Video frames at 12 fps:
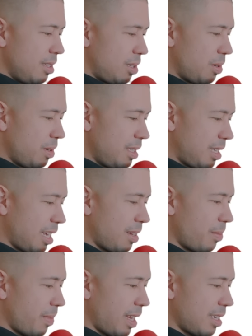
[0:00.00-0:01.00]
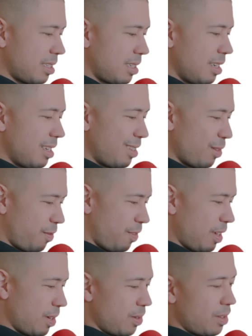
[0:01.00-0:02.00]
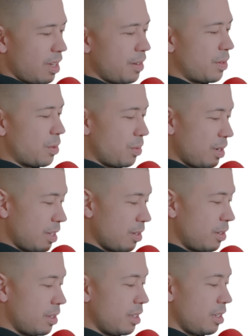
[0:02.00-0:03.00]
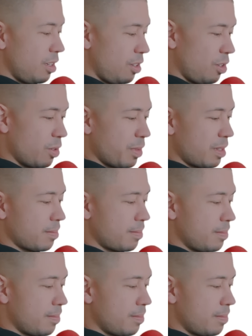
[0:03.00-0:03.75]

Toys can't match the feel of a real human.